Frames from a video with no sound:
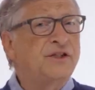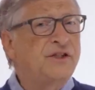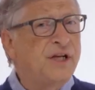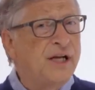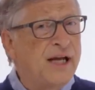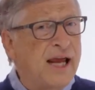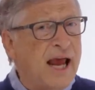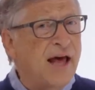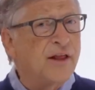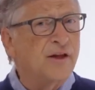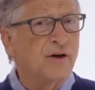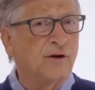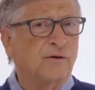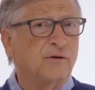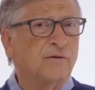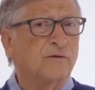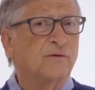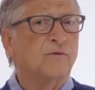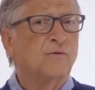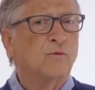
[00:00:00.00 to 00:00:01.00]

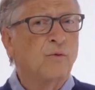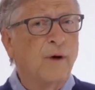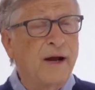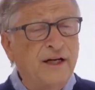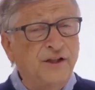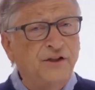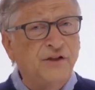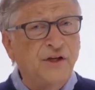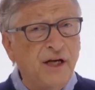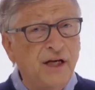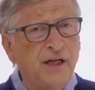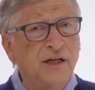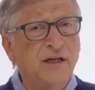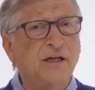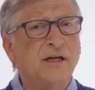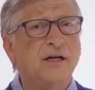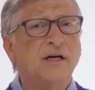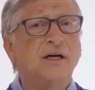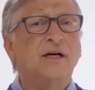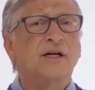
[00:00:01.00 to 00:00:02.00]
together,
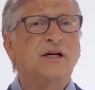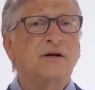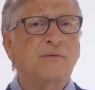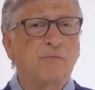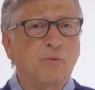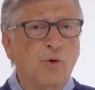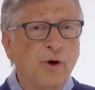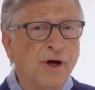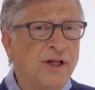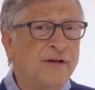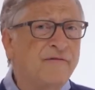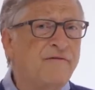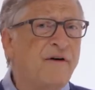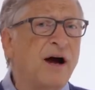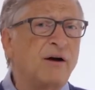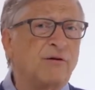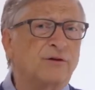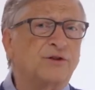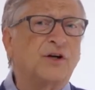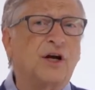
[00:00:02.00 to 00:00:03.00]
racing to bring the
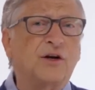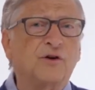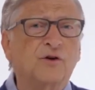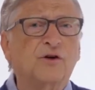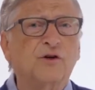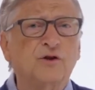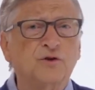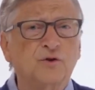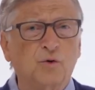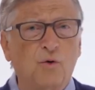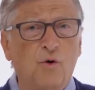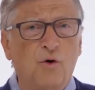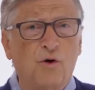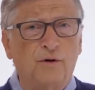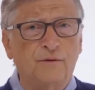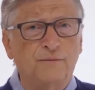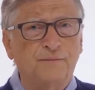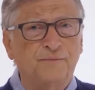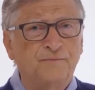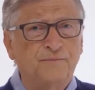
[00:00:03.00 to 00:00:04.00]
virus under control.